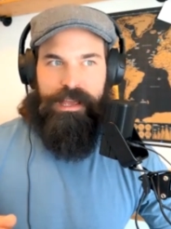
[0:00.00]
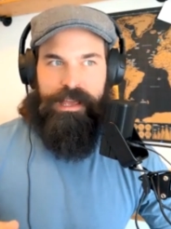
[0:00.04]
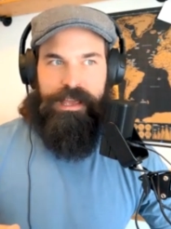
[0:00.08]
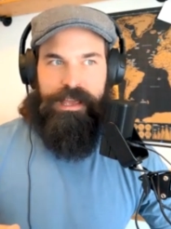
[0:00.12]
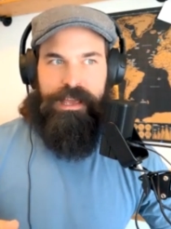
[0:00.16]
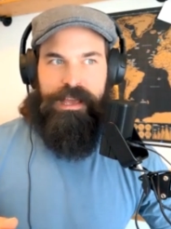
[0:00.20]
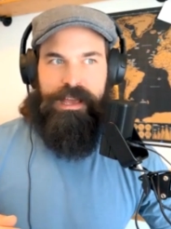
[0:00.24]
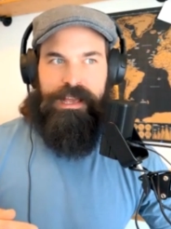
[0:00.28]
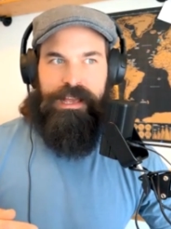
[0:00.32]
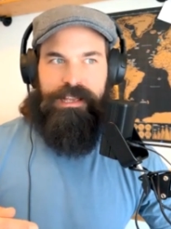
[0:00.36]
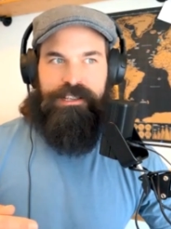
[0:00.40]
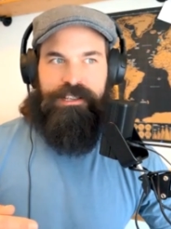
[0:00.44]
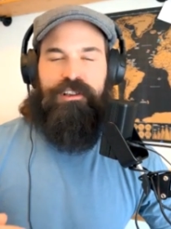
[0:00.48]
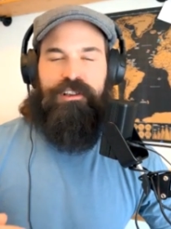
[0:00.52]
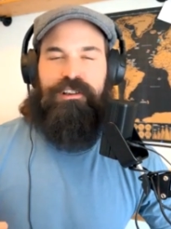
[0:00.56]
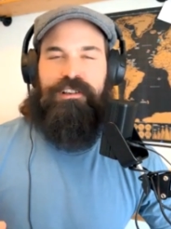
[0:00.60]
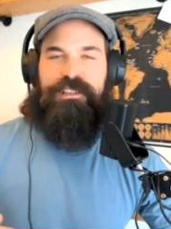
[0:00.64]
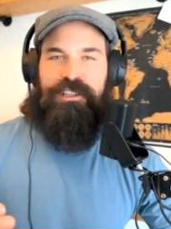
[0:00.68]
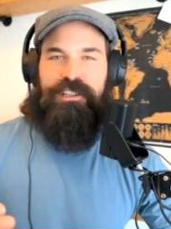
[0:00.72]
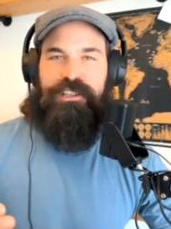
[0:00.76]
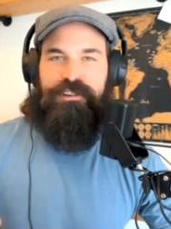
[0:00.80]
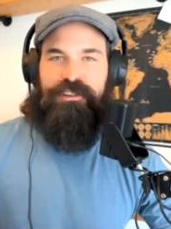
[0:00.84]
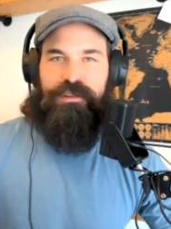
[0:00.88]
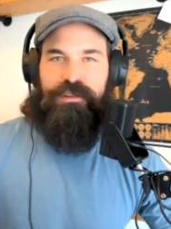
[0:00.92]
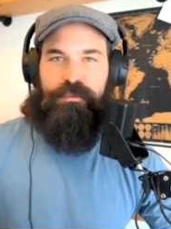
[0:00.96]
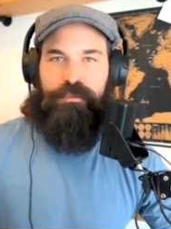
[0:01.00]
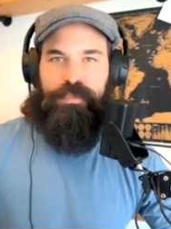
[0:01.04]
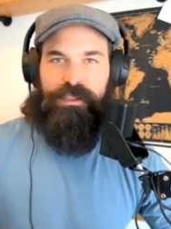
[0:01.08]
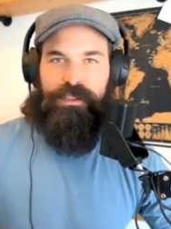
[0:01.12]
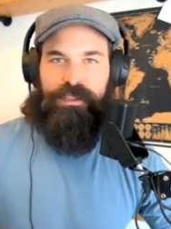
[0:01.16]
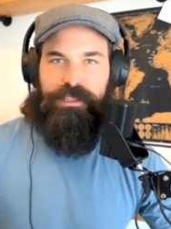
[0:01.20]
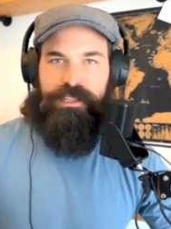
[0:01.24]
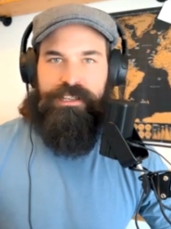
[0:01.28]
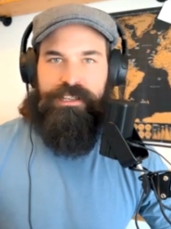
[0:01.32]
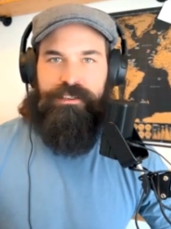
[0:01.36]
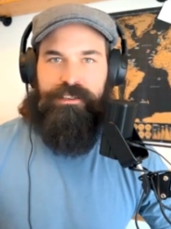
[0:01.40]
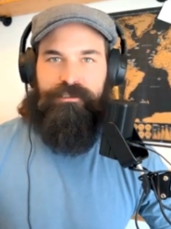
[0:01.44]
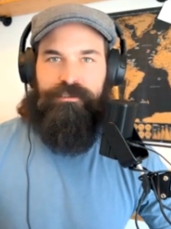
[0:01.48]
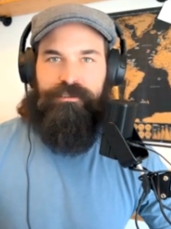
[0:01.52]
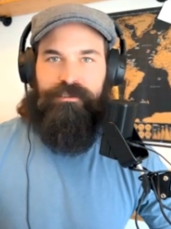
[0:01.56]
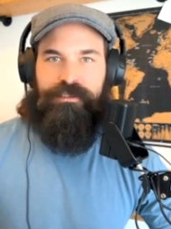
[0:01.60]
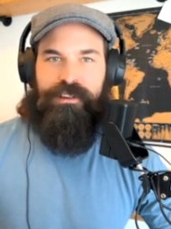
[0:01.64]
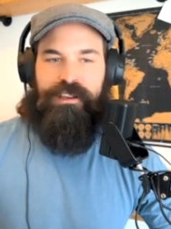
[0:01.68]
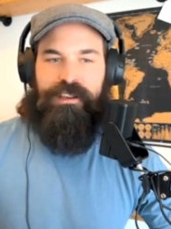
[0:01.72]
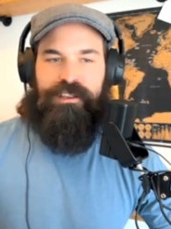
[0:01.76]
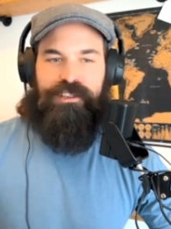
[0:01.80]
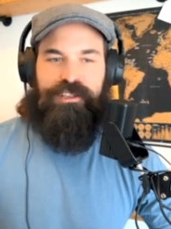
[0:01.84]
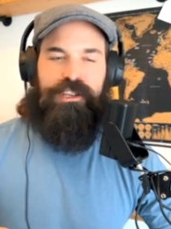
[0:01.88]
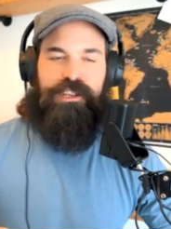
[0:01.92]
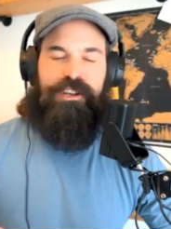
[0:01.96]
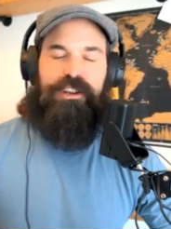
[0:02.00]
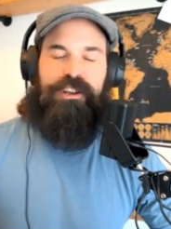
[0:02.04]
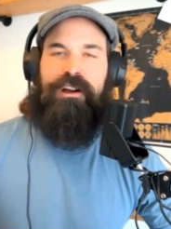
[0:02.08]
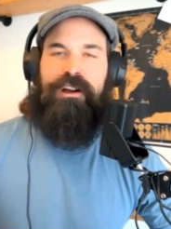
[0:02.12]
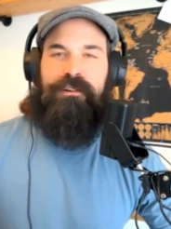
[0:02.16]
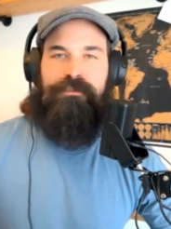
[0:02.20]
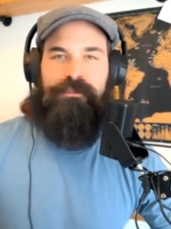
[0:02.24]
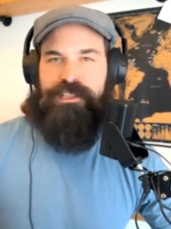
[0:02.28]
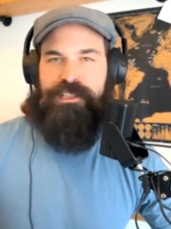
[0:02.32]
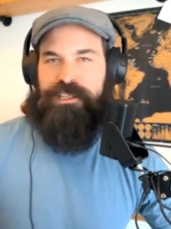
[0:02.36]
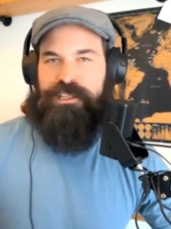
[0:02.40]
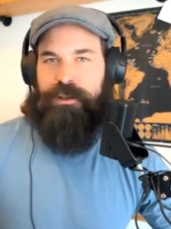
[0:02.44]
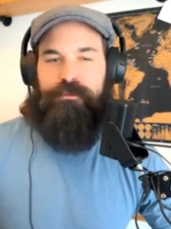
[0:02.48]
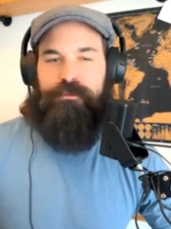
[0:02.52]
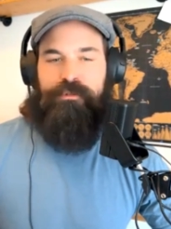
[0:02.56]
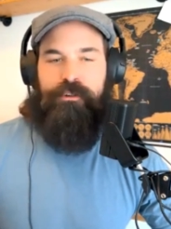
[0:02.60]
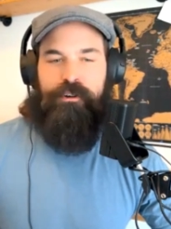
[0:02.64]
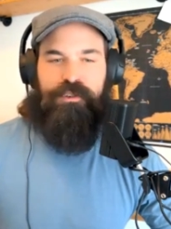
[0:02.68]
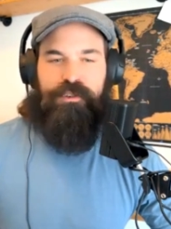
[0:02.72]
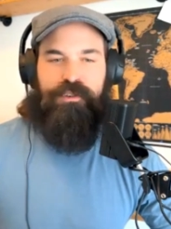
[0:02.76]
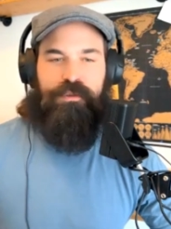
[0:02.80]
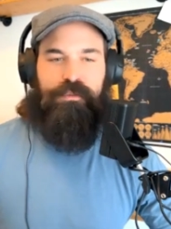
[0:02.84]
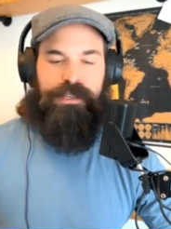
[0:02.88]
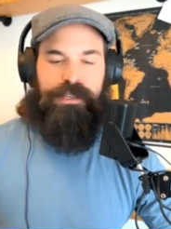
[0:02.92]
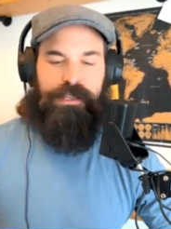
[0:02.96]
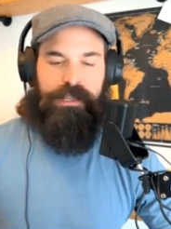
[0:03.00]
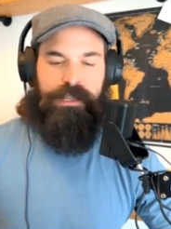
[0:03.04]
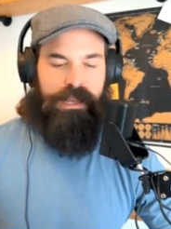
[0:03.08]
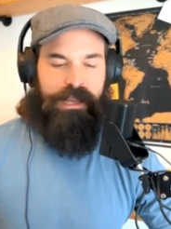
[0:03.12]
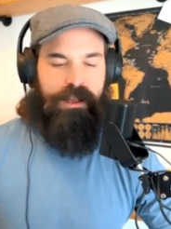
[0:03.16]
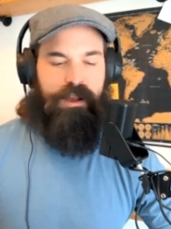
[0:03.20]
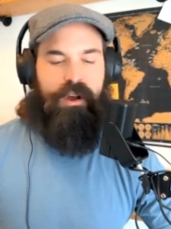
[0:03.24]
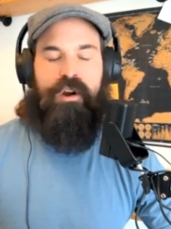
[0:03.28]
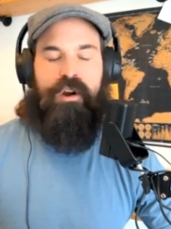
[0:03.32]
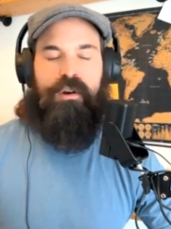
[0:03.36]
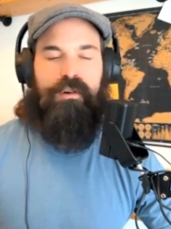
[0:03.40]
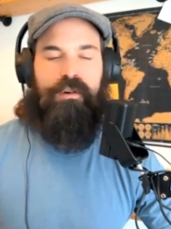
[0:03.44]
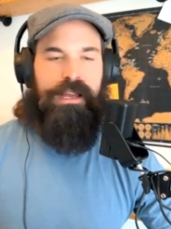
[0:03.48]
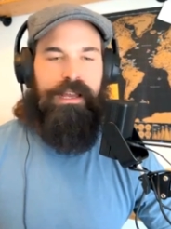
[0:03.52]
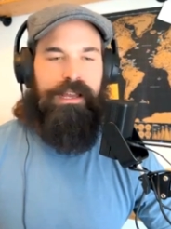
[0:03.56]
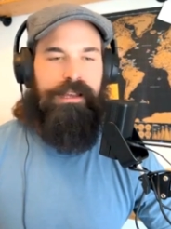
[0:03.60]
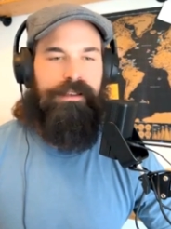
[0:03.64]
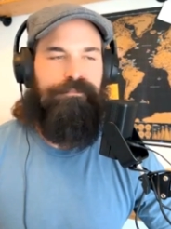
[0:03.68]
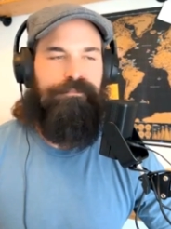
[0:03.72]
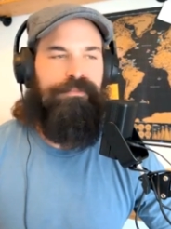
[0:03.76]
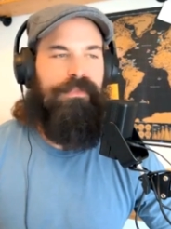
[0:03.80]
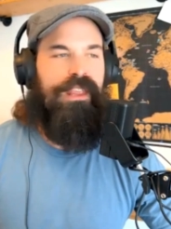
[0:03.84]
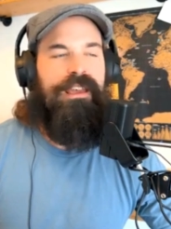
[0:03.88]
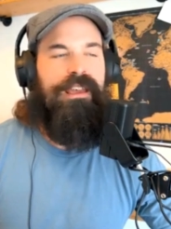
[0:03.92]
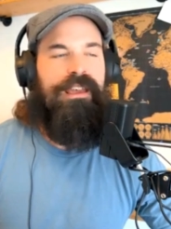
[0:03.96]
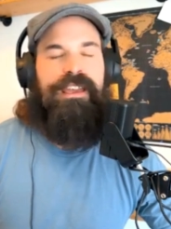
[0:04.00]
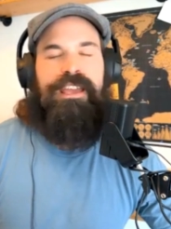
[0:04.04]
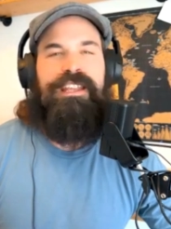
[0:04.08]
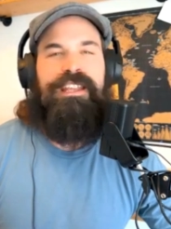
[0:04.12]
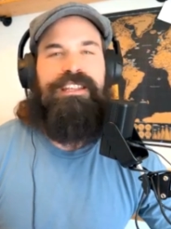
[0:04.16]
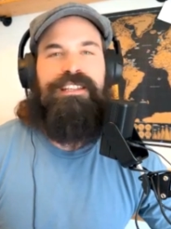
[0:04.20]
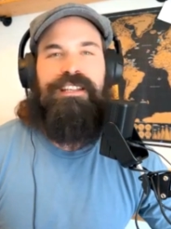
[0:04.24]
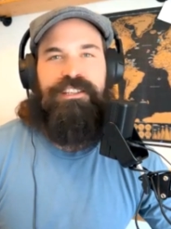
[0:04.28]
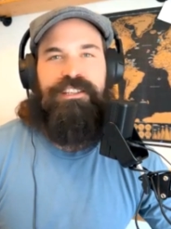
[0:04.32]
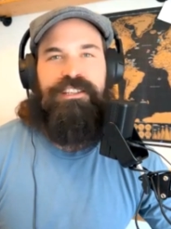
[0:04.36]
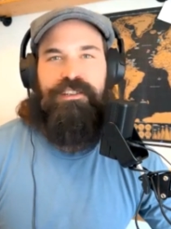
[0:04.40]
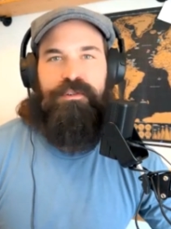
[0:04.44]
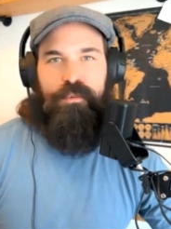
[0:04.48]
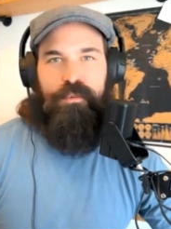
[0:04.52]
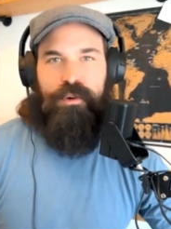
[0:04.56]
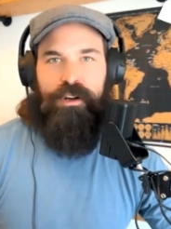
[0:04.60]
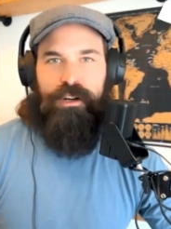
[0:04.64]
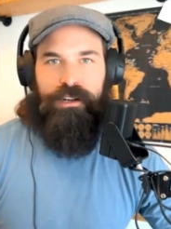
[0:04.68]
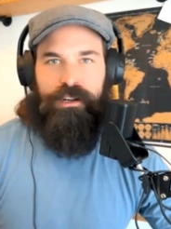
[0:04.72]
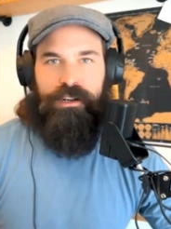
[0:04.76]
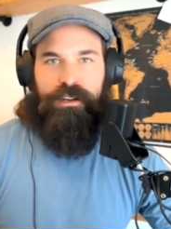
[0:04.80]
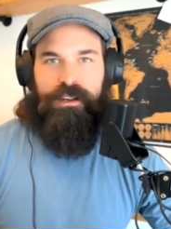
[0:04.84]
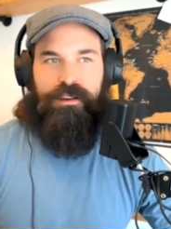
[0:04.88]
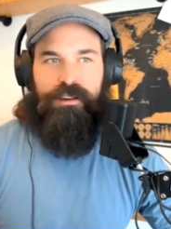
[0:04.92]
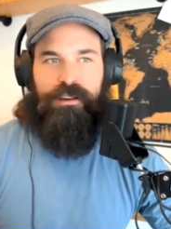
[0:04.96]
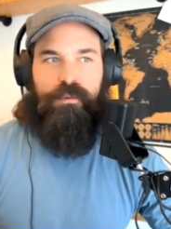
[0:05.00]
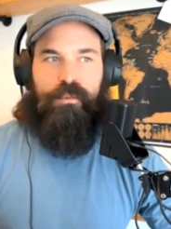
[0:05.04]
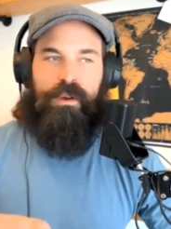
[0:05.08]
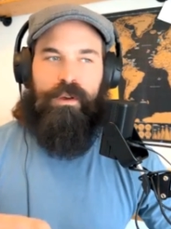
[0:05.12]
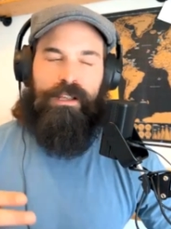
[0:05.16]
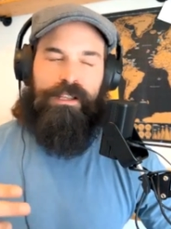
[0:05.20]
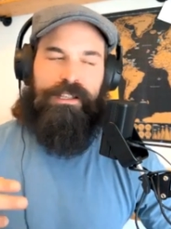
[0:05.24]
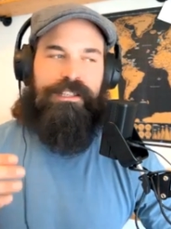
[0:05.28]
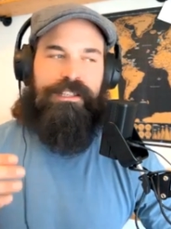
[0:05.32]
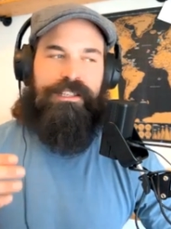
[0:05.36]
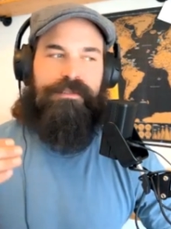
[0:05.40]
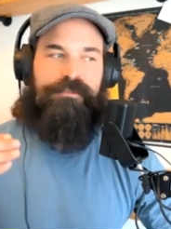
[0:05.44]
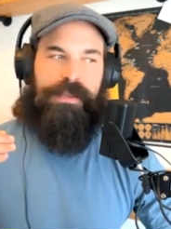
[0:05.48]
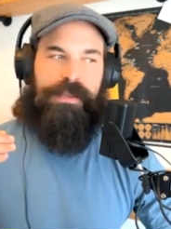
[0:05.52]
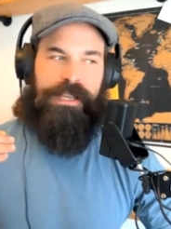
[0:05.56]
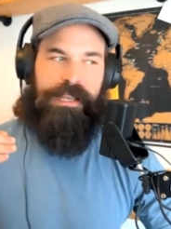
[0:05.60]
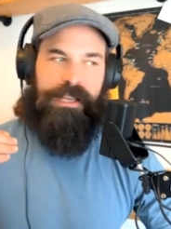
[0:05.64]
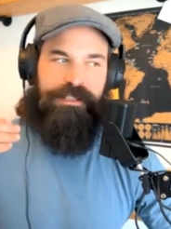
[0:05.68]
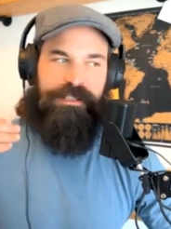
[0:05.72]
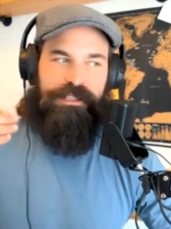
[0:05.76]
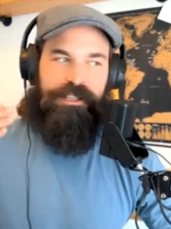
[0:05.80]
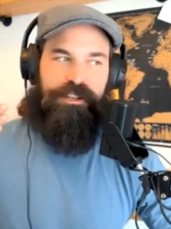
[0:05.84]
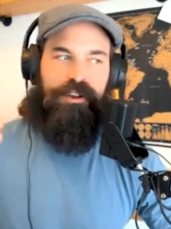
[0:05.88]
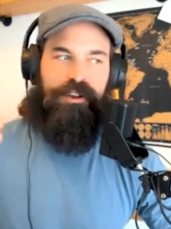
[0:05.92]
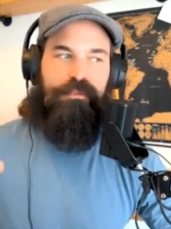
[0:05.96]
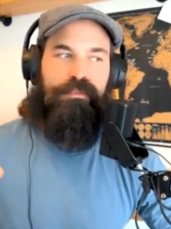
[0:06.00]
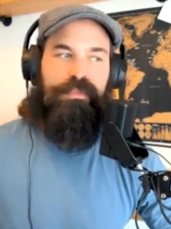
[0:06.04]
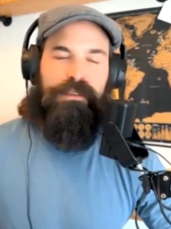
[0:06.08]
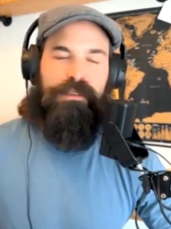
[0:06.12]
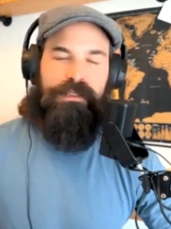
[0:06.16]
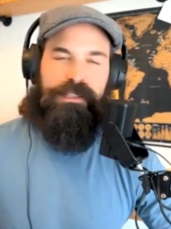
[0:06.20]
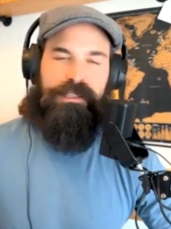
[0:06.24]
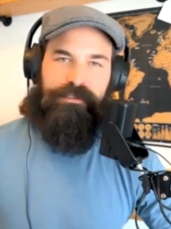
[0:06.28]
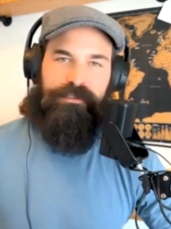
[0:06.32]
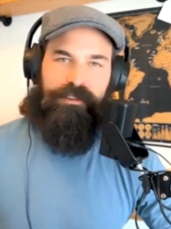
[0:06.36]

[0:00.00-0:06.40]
as long as there's the belief so you know some folks will be like oh it, it, it doesn't work well it's because you don't believe it